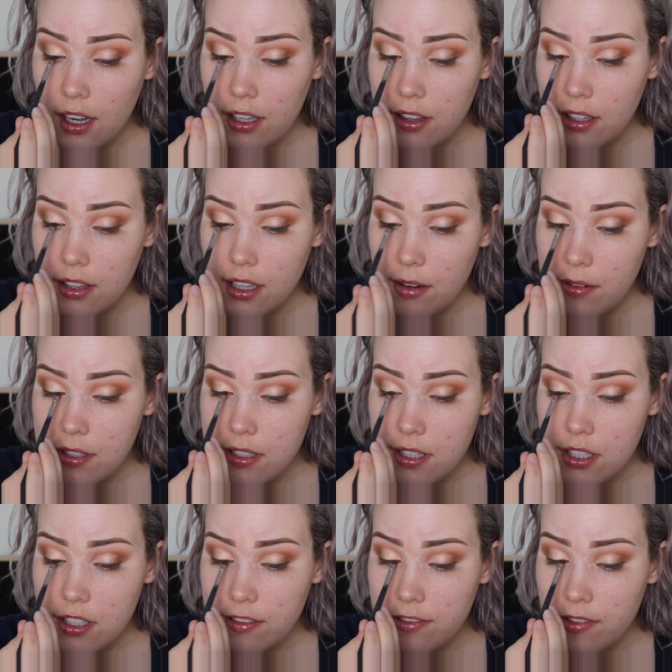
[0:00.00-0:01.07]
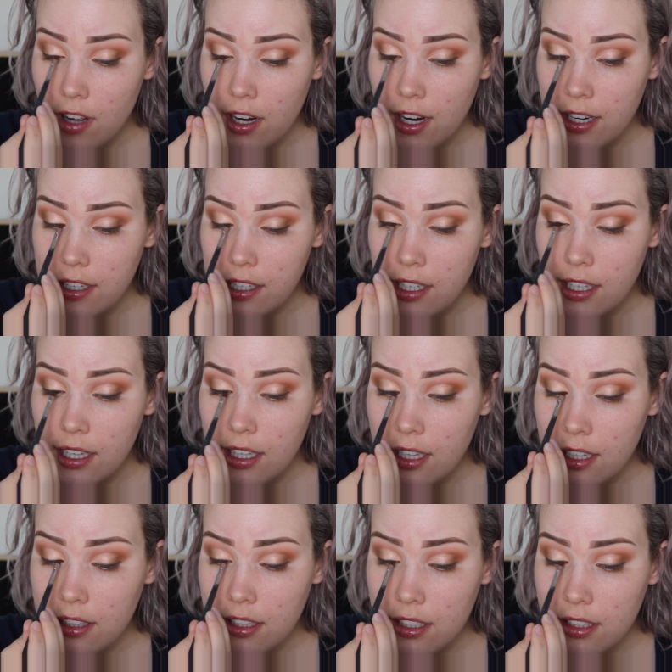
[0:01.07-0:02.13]
I think that was such a fun idea,
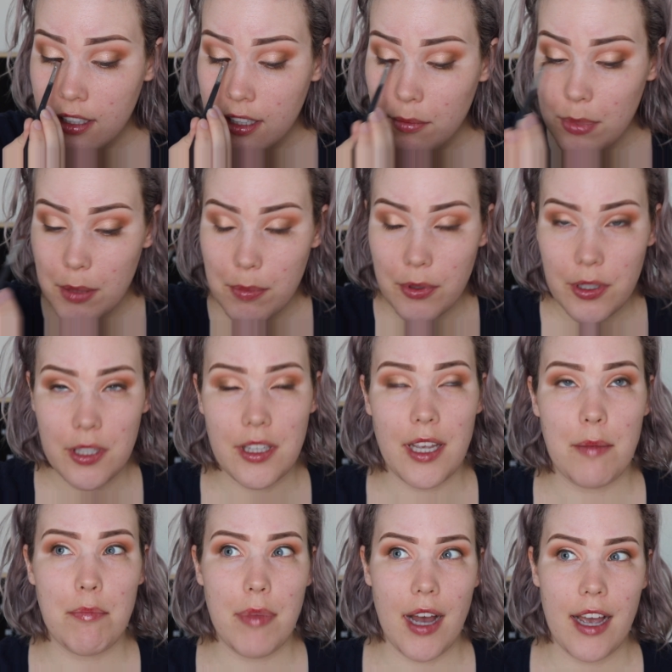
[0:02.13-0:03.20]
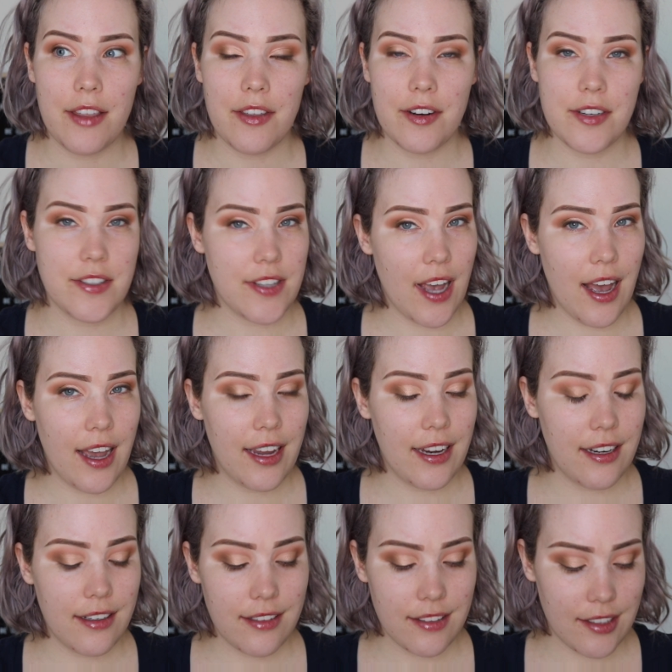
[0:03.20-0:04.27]
and then like people could like buy their
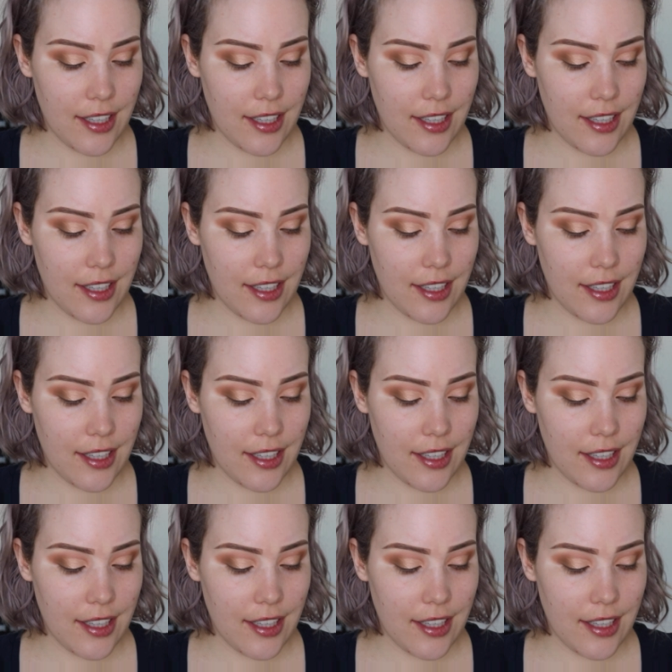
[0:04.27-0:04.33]
sign.